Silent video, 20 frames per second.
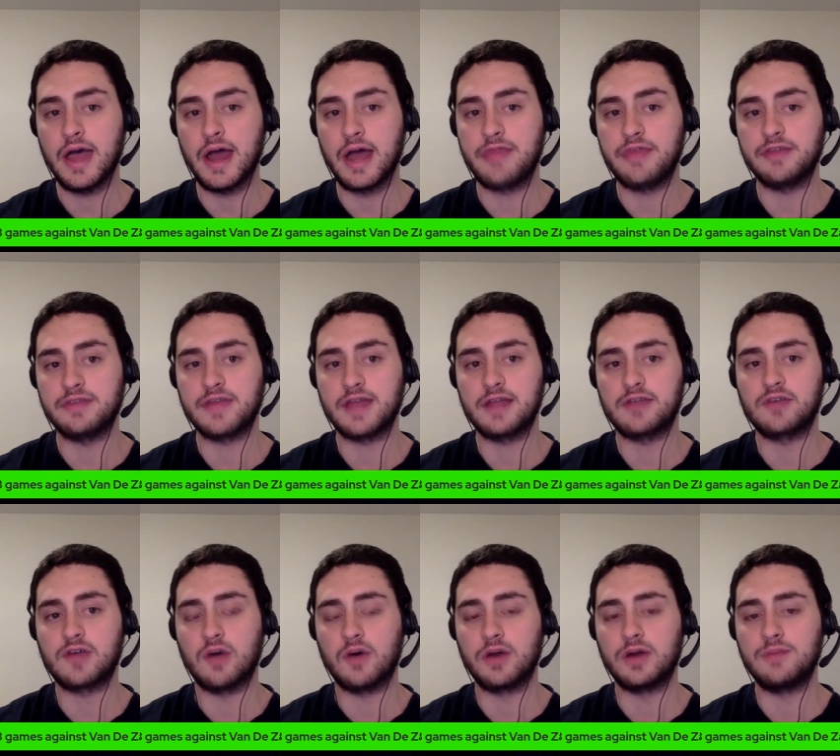and I think that
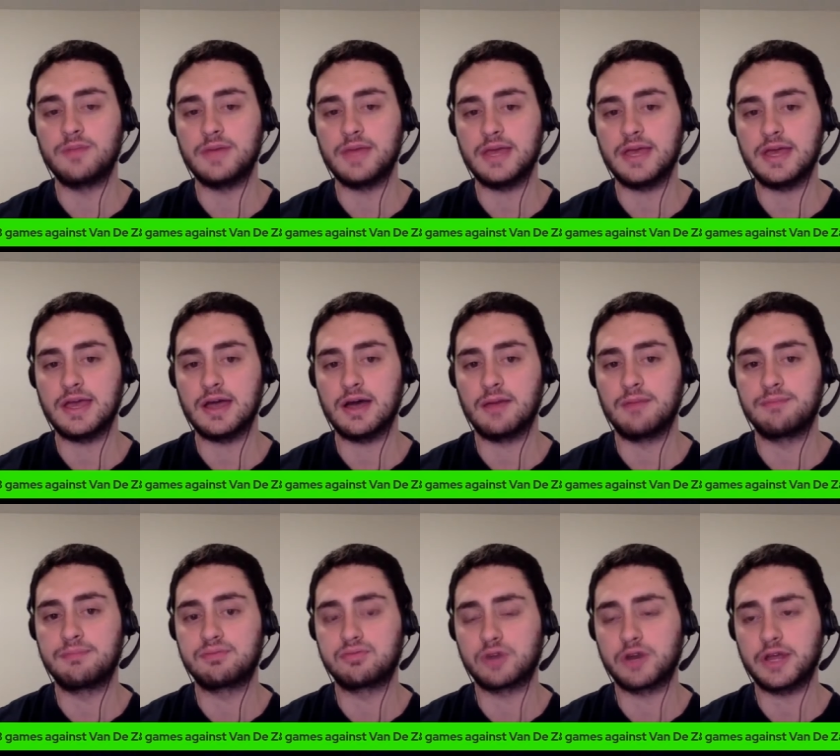it's going to be a
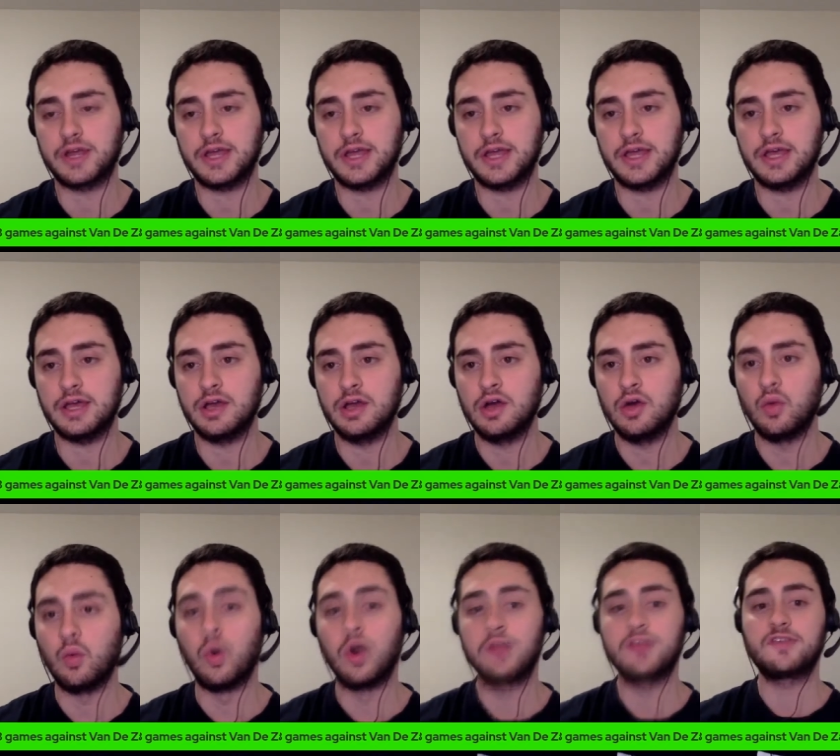pretty
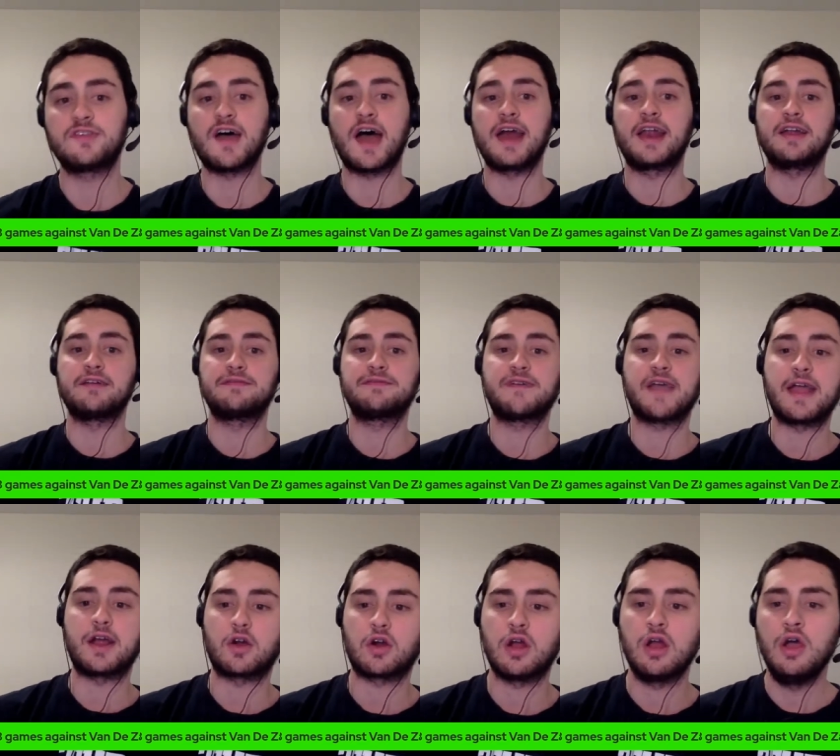one-sided
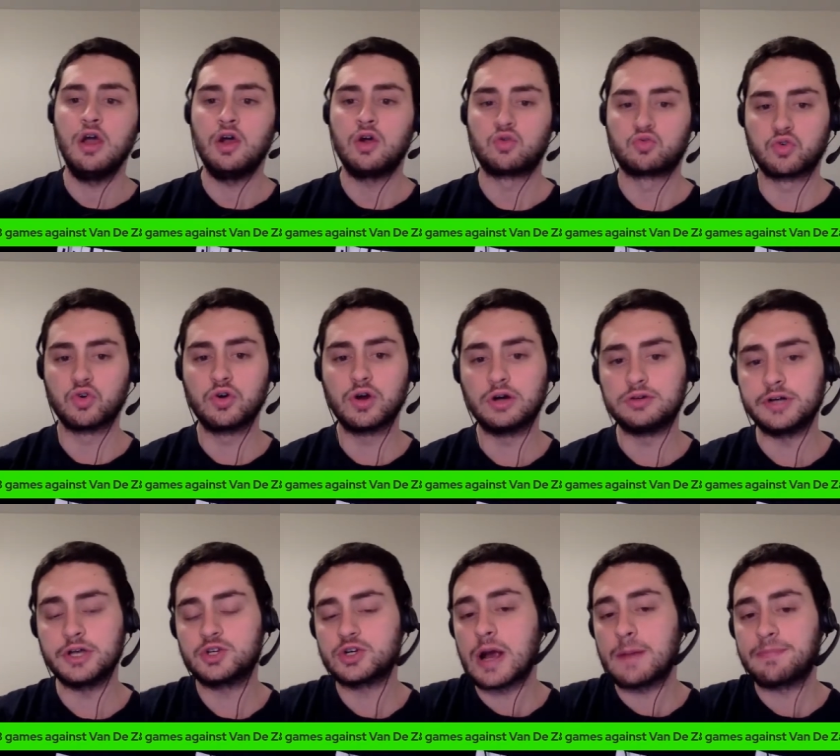affair. Ruud
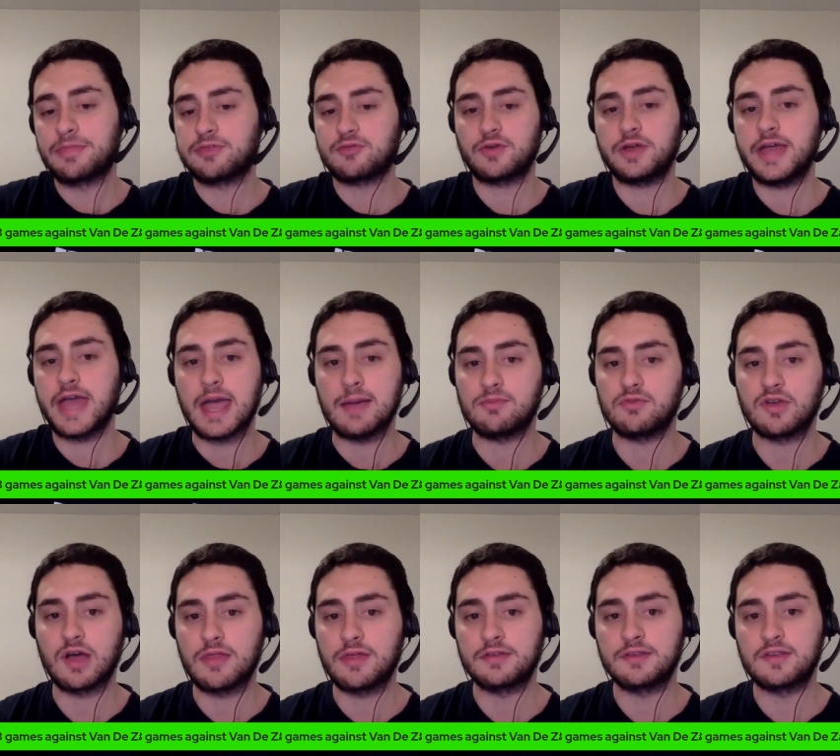only dropped 3
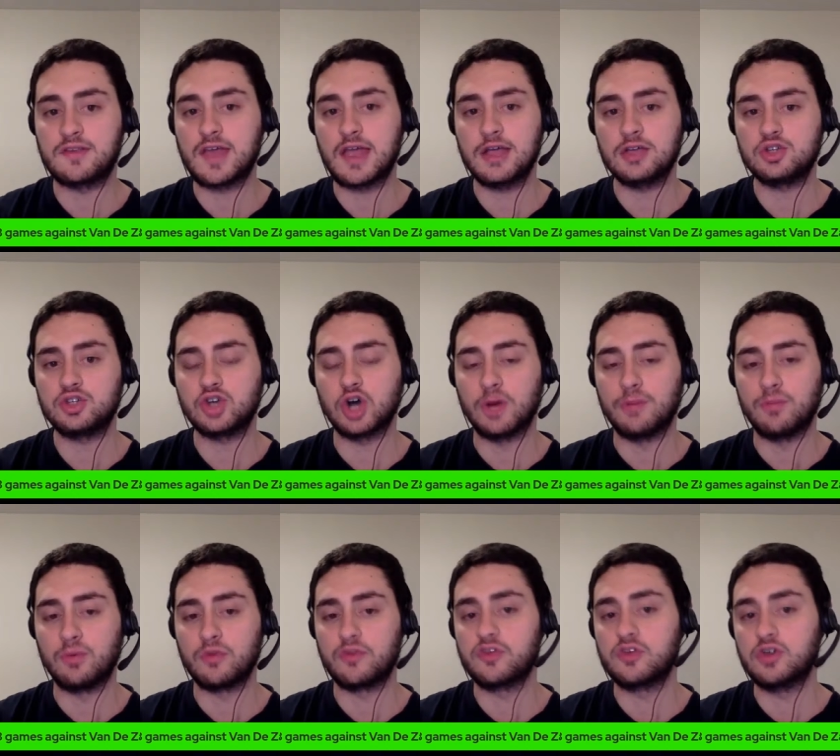games. I thought the Zandschulp
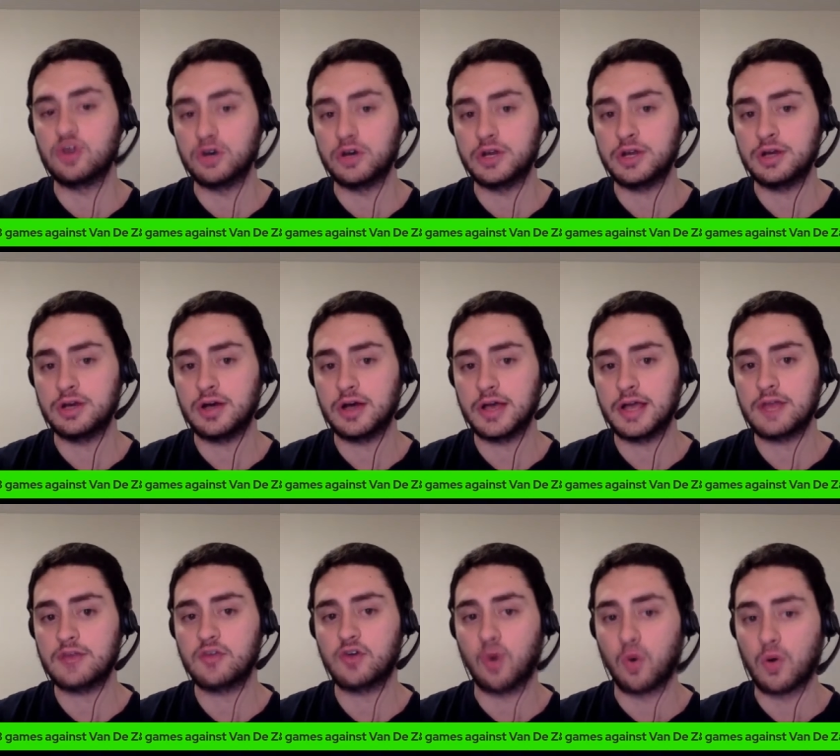was good
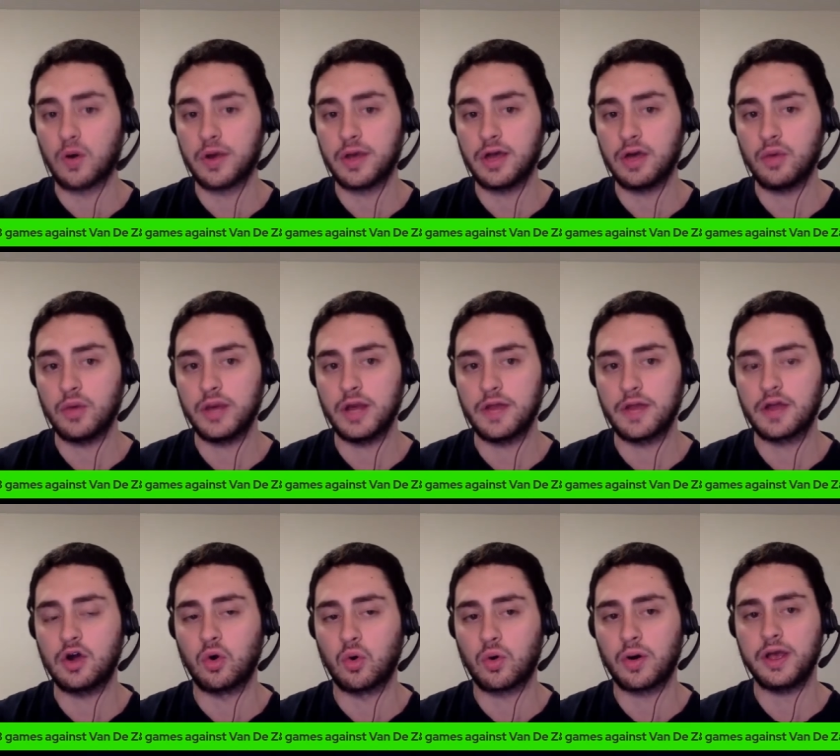against Coria. We know
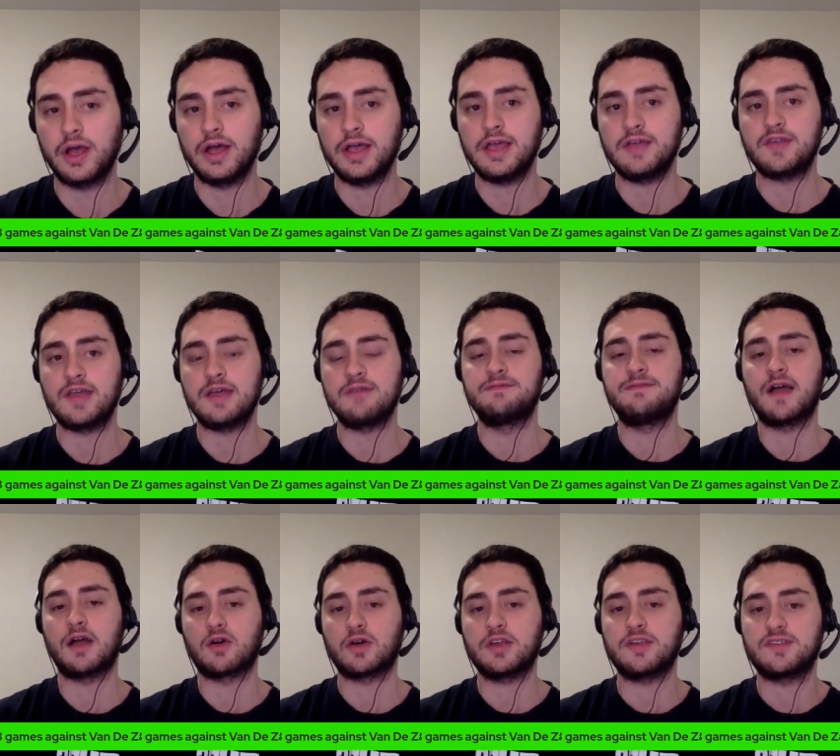that Coria is a
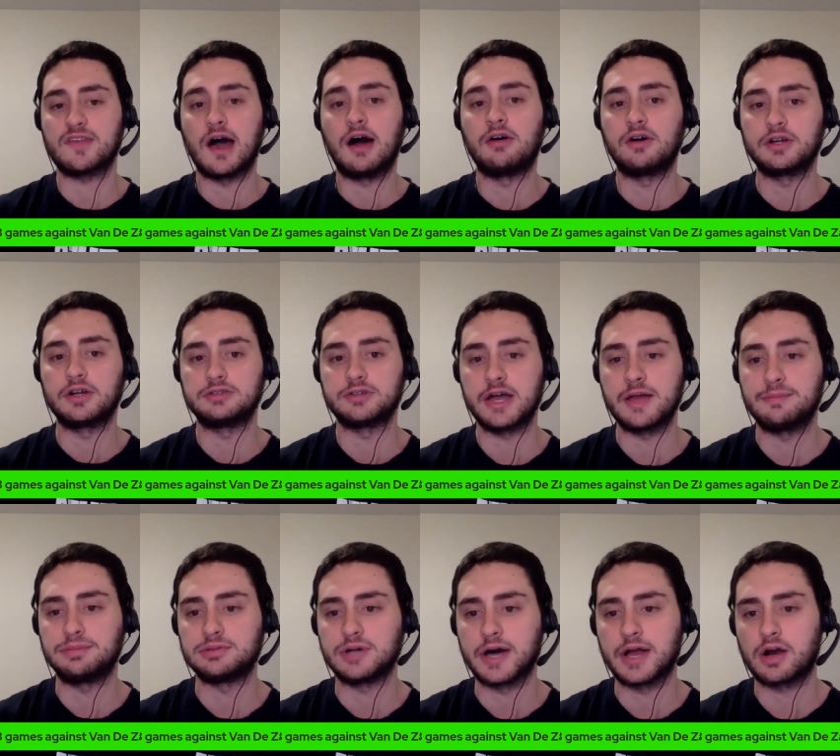very solid clay
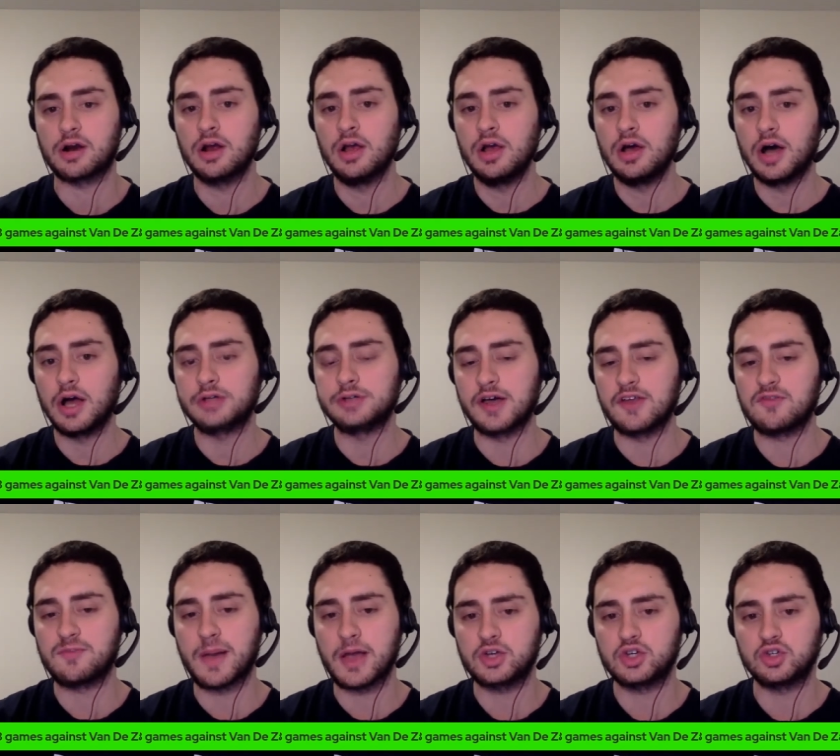player, a clay
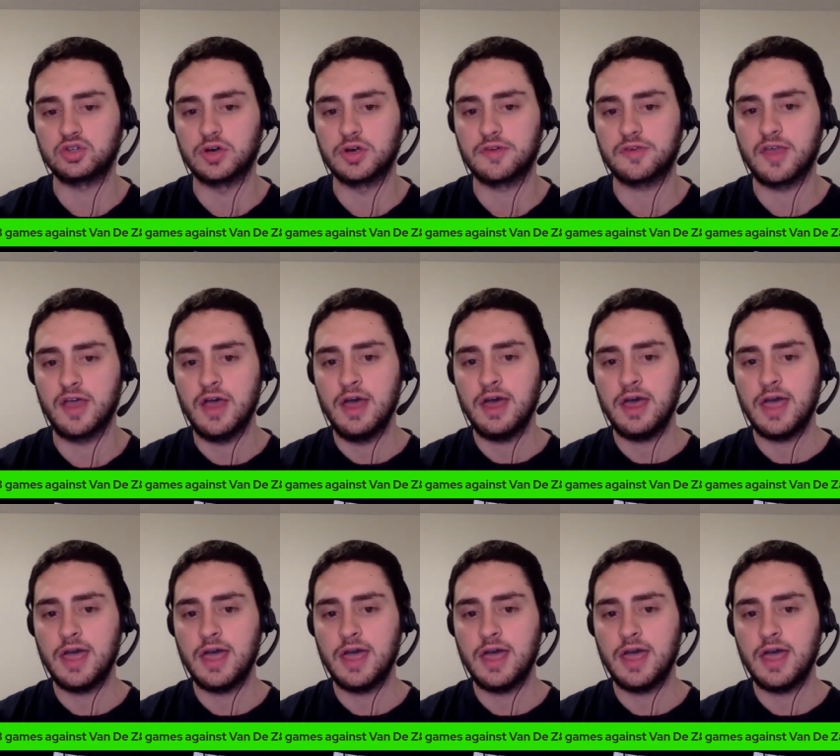specialist,